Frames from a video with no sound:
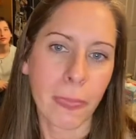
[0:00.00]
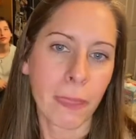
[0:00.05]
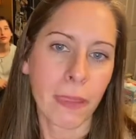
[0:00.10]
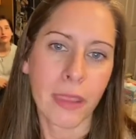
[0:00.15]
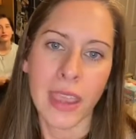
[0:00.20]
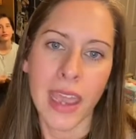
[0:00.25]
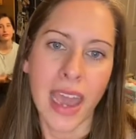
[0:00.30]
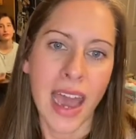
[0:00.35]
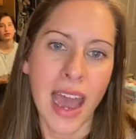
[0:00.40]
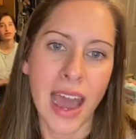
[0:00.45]

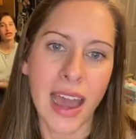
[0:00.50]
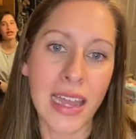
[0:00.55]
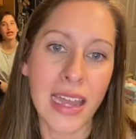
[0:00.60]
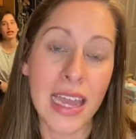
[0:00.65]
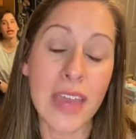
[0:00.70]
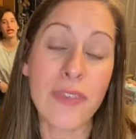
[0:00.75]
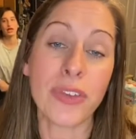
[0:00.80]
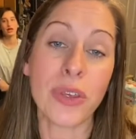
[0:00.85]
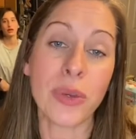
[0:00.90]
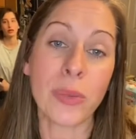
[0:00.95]
if
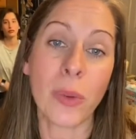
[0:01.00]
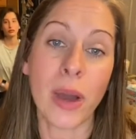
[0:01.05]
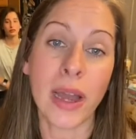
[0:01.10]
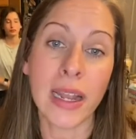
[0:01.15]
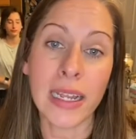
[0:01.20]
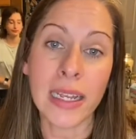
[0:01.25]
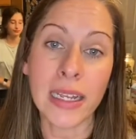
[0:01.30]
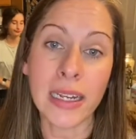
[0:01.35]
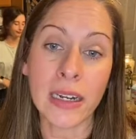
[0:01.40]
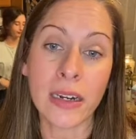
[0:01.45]
you want to
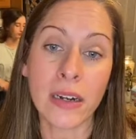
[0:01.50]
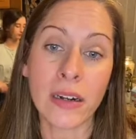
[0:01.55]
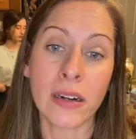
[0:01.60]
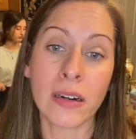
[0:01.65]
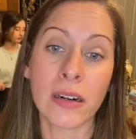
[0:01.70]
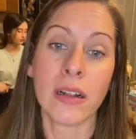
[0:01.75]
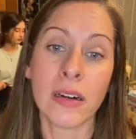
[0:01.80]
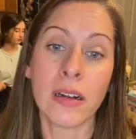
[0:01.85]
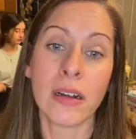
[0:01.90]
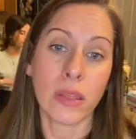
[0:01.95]

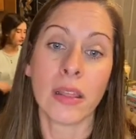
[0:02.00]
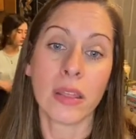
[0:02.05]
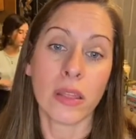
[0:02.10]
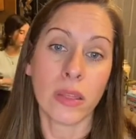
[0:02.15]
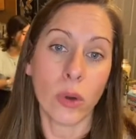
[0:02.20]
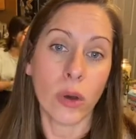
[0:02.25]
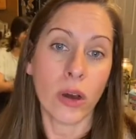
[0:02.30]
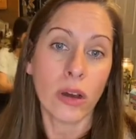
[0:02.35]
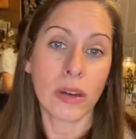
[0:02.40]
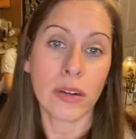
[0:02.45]
hear
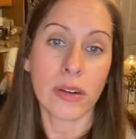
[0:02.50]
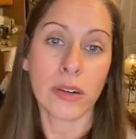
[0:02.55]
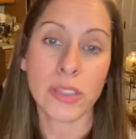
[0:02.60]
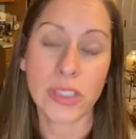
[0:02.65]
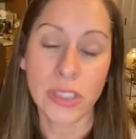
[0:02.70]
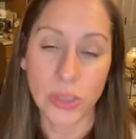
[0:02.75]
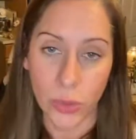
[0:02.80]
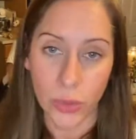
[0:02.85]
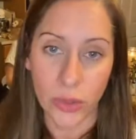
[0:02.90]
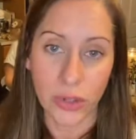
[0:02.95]
longer
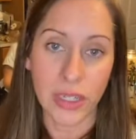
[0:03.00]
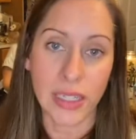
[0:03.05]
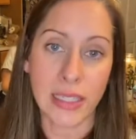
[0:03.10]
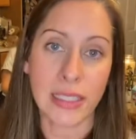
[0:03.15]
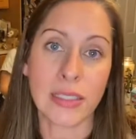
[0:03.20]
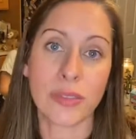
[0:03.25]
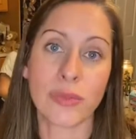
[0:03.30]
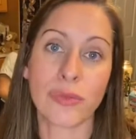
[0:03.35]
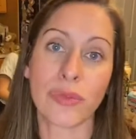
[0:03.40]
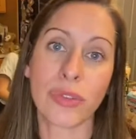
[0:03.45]
stories,
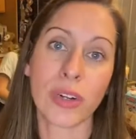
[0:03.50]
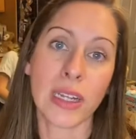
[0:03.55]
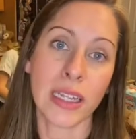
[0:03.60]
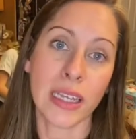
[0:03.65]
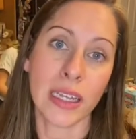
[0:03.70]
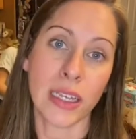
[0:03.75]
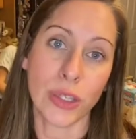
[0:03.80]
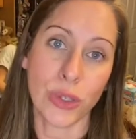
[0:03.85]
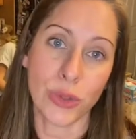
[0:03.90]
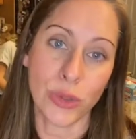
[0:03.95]
really
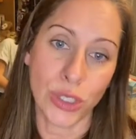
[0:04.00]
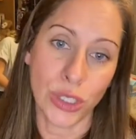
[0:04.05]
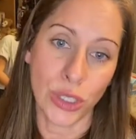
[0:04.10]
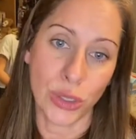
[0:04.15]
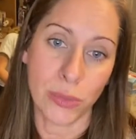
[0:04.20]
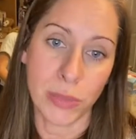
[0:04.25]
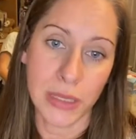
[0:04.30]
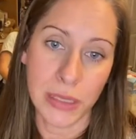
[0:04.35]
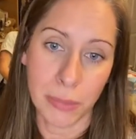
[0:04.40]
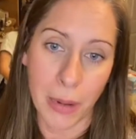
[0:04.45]
YouTube
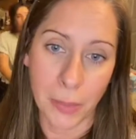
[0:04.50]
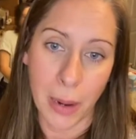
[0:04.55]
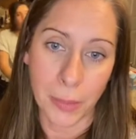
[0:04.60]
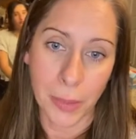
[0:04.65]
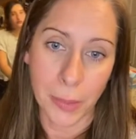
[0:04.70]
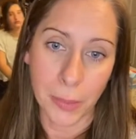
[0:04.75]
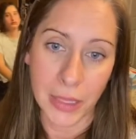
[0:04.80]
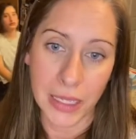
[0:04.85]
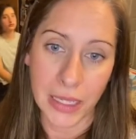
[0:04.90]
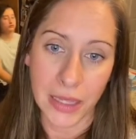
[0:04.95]
is
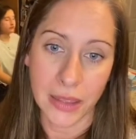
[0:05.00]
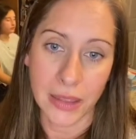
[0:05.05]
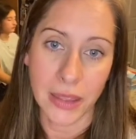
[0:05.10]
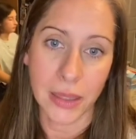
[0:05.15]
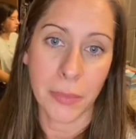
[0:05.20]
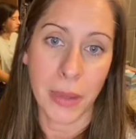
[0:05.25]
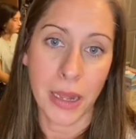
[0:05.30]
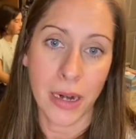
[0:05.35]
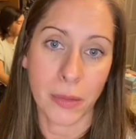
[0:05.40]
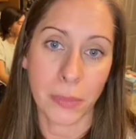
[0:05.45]
probably the
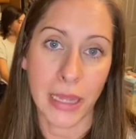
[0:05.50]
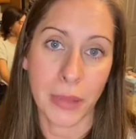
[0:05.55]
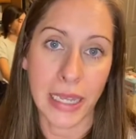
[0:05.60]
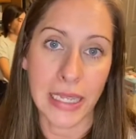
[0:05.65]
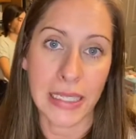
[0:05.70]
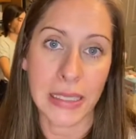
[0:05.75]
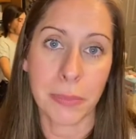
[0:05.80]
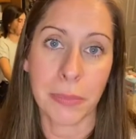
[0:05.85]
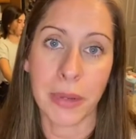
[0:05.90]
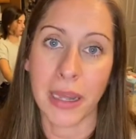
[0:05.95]
better place.
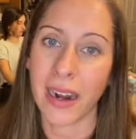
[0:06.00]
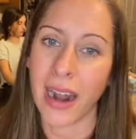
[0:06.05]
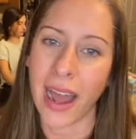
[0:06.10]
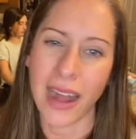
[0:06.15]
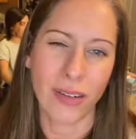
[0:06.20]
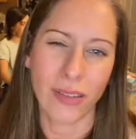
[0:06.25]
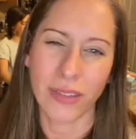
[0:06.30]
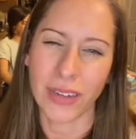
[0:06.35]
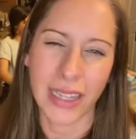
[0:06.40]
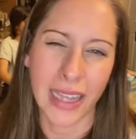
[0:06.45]
But I don't
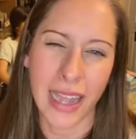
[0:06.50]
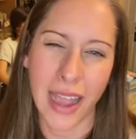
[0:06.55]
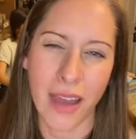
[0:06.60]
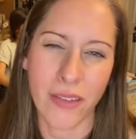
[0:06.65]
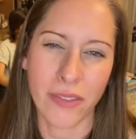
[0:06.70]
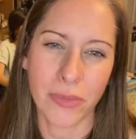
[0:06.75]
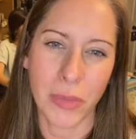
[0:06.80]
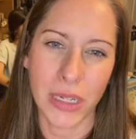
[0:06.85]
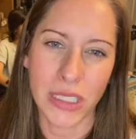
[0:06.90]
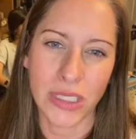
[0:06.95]
really have
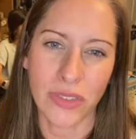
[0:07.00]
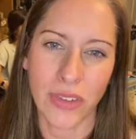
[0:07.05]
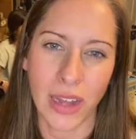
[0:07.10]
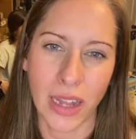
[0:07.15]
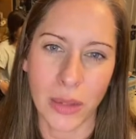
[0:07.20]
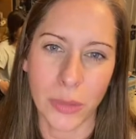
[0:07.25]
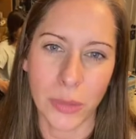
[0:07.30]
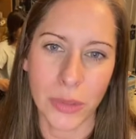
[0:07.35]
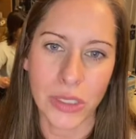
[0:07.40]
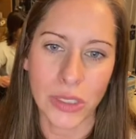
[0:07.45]
much
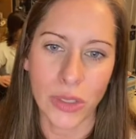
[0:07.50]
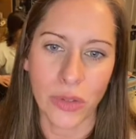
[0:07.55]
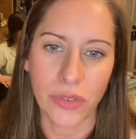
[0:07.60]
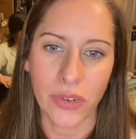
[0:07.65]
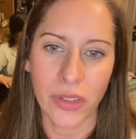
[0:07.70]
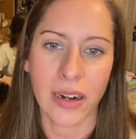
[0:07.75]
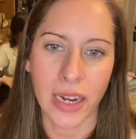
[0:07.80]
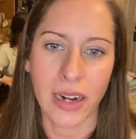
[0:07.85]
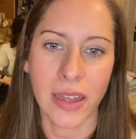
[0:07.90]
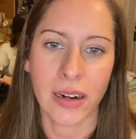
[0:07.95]
followers over
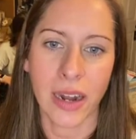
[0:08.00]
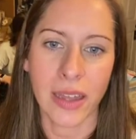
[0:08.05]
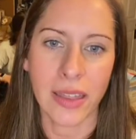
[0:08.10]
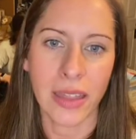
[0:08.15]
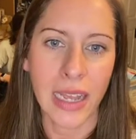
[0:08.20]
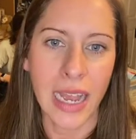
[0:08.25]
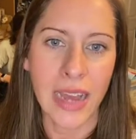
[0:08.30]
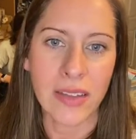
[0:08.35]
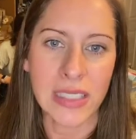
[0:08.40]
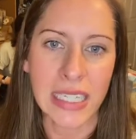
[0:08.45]
there. I think I
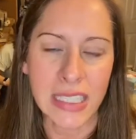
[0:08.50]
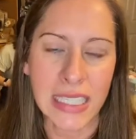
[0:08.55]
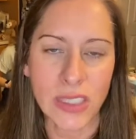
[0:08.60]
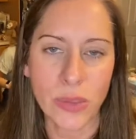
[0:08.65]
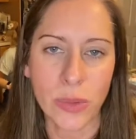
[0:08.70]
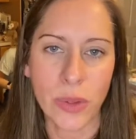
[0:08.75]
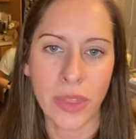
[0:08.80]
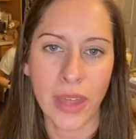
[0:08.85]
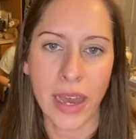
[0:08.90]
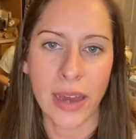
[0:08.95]
have to get to
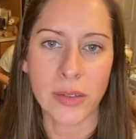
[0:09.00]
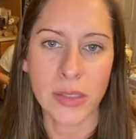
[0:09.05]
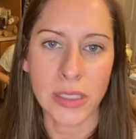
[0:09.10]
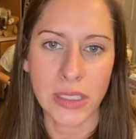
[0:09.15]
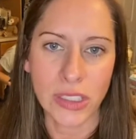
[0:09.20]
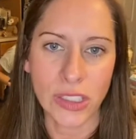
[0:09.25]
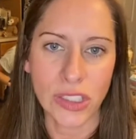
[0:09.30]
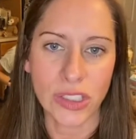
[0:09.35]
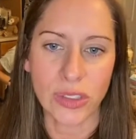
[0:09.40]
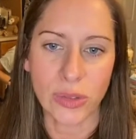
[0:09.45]
1,000
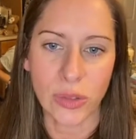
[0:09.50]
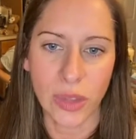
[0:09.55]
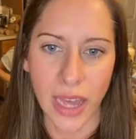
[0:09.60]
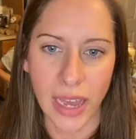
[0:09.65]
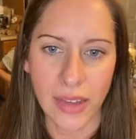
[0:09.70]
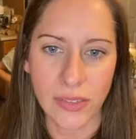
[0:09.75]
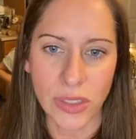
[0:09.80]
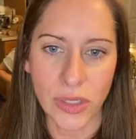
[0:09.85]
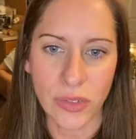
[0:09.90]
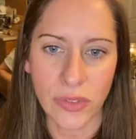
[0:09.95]
to do
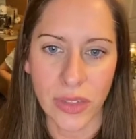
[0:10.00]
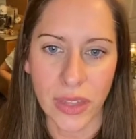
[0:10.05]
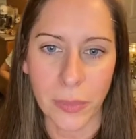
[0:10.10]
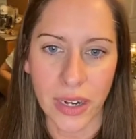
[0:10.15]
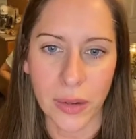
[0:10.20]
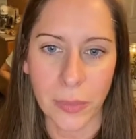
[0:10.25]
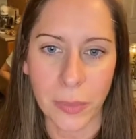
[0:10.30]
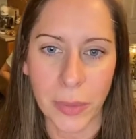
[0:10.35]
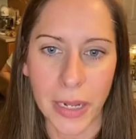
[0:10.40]
lives over there. But